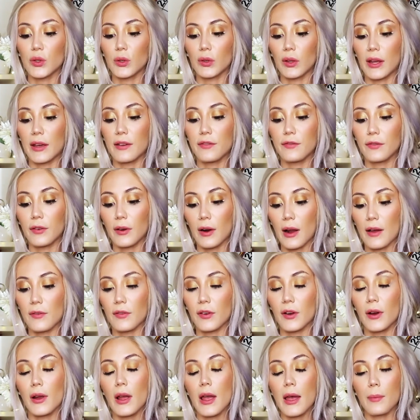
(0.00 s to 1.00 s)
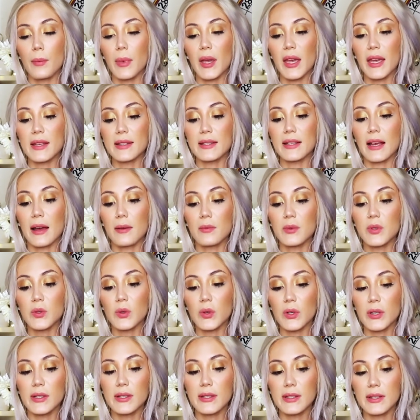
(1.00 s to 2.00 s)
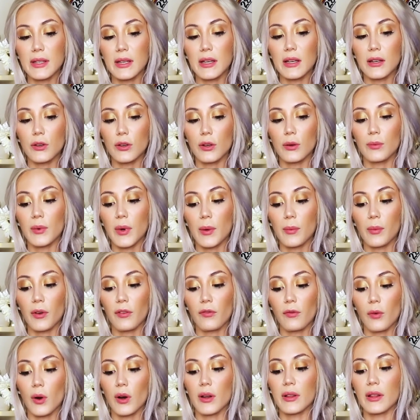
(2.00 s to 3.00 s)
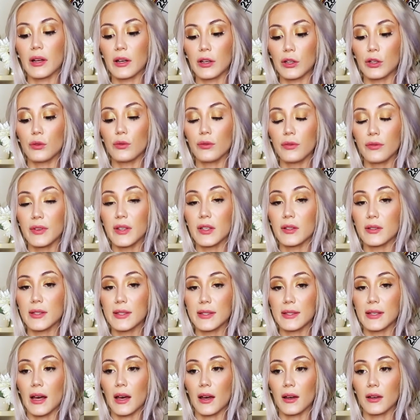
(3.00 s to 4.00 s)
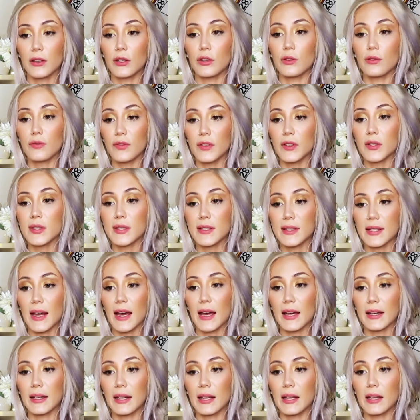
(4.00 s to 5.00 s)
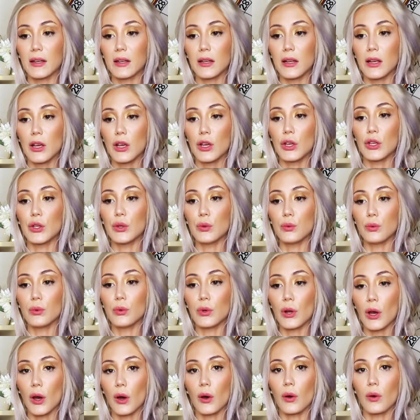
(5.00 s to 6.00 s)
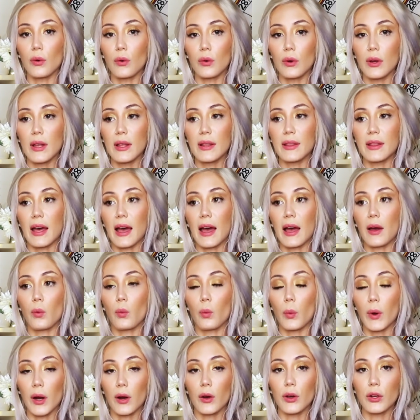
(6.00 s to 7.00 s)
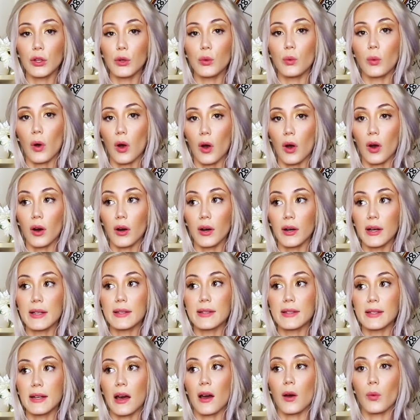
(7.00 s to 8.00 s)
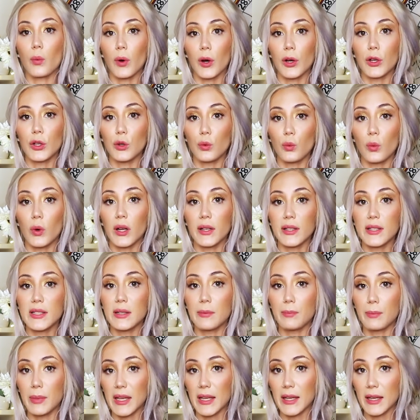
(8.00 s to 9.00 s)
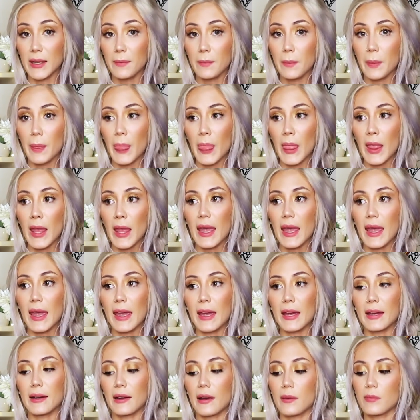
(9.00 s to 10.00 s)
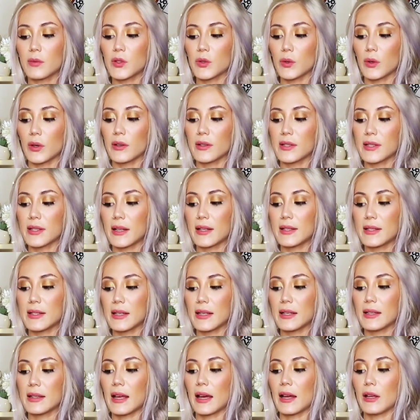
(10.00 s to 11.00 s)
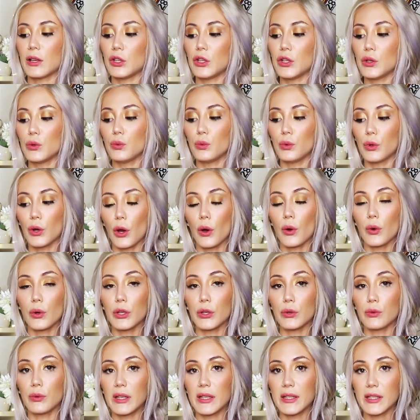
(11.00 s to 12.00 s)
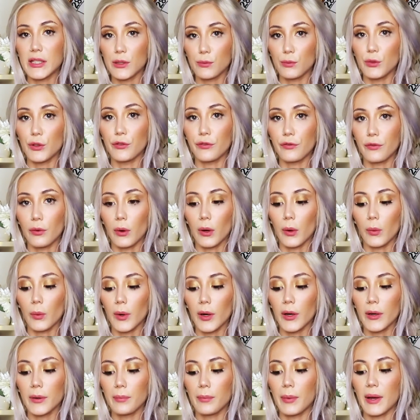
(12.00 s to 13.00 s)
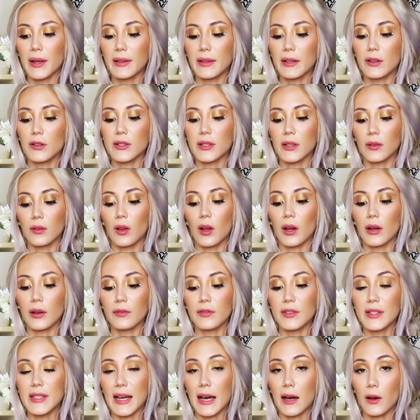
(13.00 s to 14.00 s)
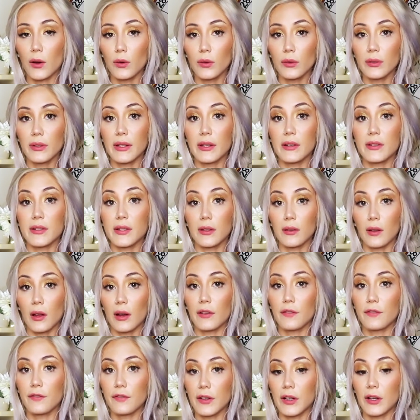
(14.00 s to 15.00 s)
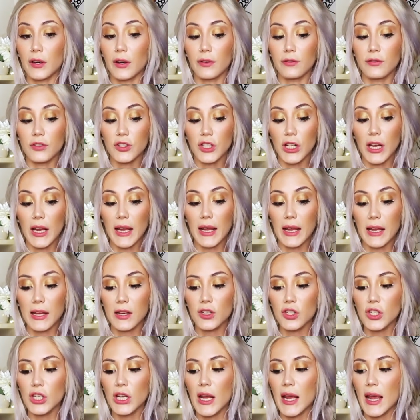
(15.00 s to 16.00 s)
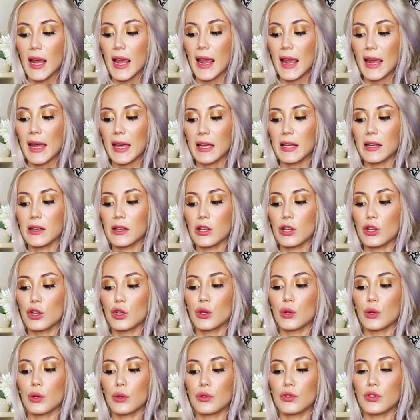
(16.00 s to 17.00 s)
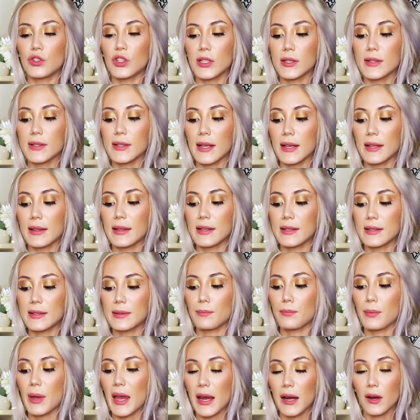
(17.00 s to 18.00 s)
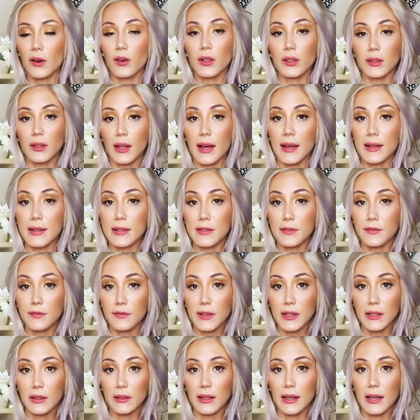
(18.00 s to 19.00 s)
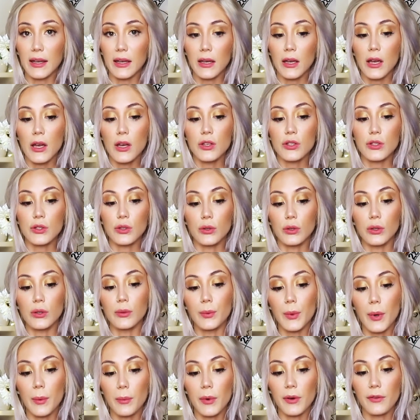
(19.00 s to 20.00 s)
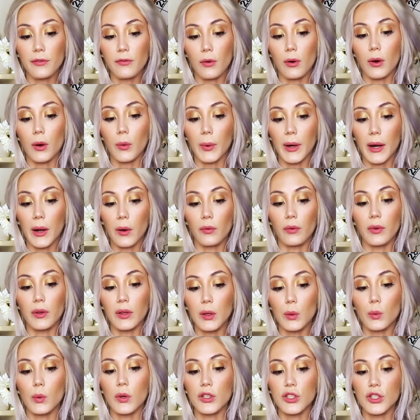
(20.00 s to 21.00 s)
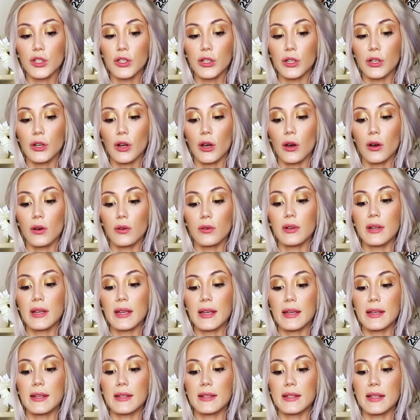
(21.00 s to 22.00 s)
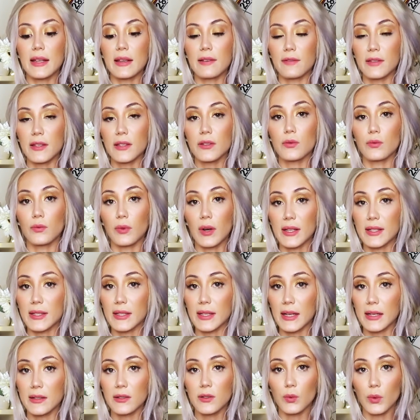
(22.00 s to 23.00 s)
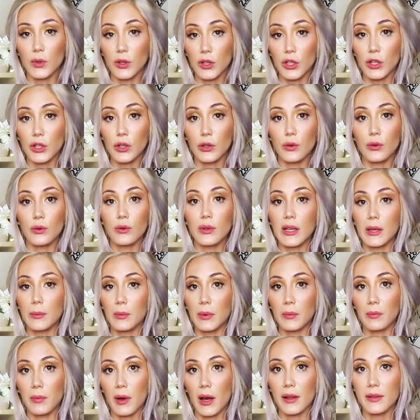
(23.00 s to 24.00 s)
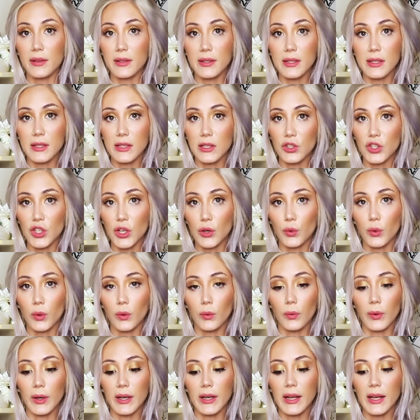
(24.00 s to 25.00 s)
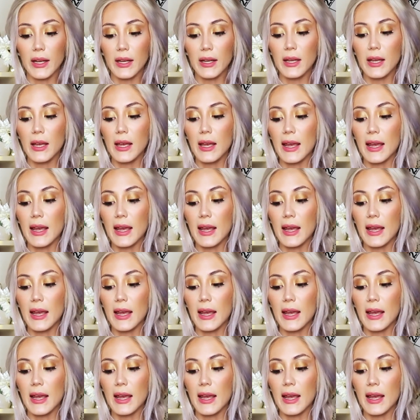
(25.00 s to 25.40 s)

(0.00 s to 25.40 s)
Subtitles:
your life forever, because I'm sort of seeing group number 4 that you feel stuck, you feel stagnant, you know that where you are is not where you want to be. And I'm sort of sensing that you know you need to move forward, but there's a lot of doubt, there's a lot of fear of change, and just like this paralyzed feeling. So group number 4, what I really want you to know is if this resonates with you, keep in mind this is a general reading,